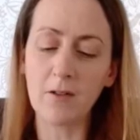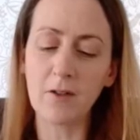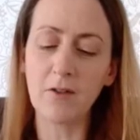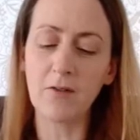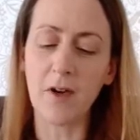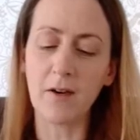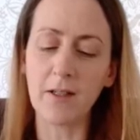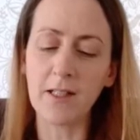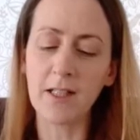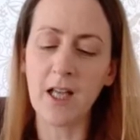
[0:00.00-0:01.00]
of the
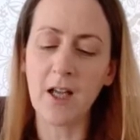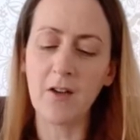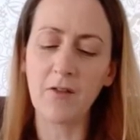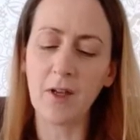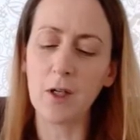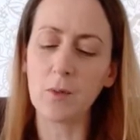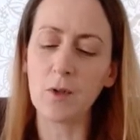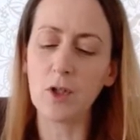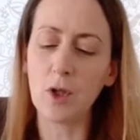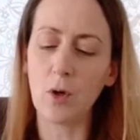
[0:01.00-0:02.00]
forest filled
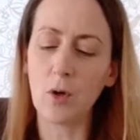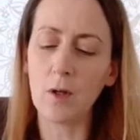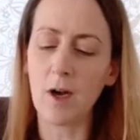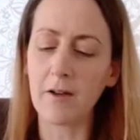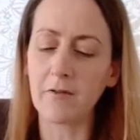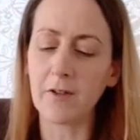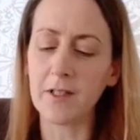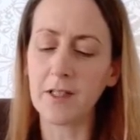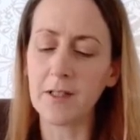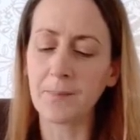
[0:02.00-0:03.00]
with tall conifers,
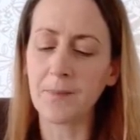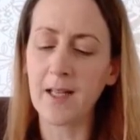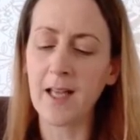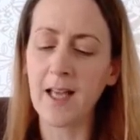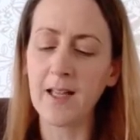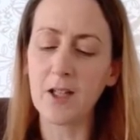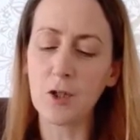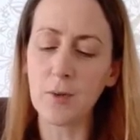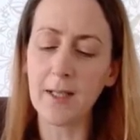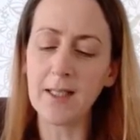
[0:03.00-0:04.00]
the
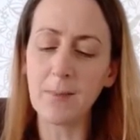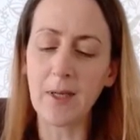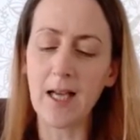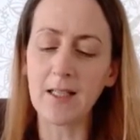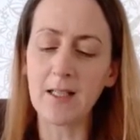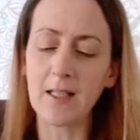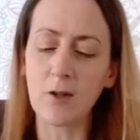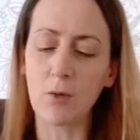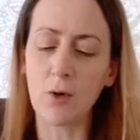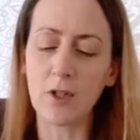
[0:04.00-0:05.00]
trees planted in
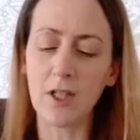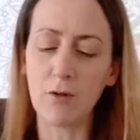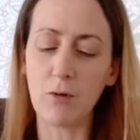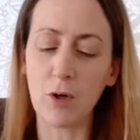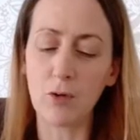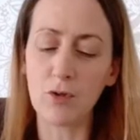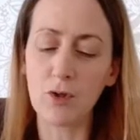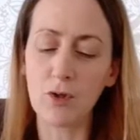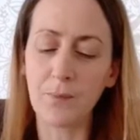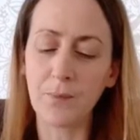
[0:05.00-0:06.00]
orderly rows.
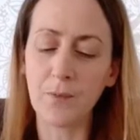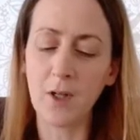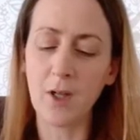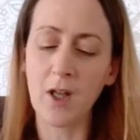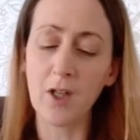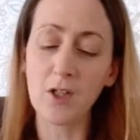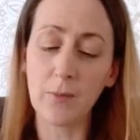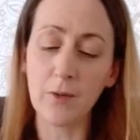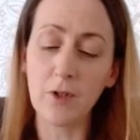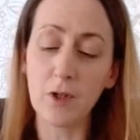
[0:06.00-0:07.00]
Some
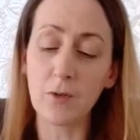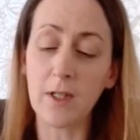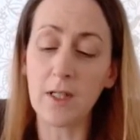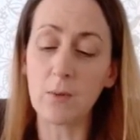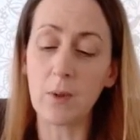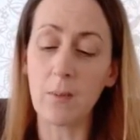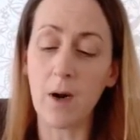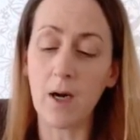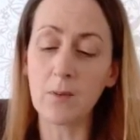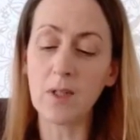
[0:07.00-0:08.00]
of the trees were
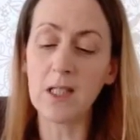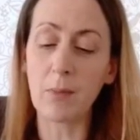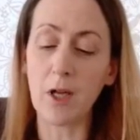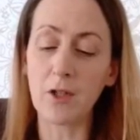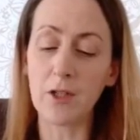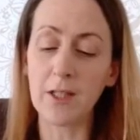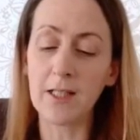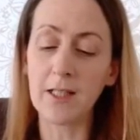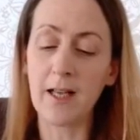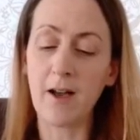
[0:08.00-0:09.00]
marked with splodges
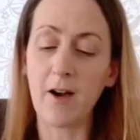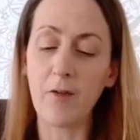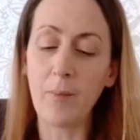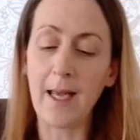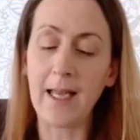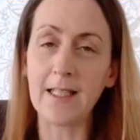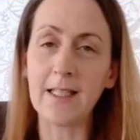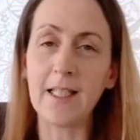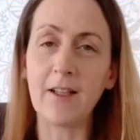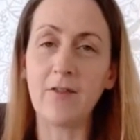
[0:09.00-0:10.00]
of paint
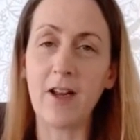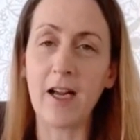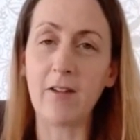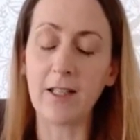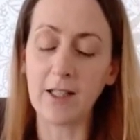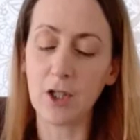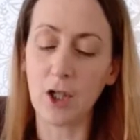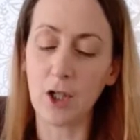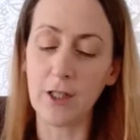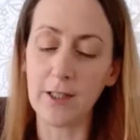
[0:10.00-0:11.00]
in various
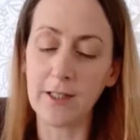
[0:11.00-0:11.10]
colours.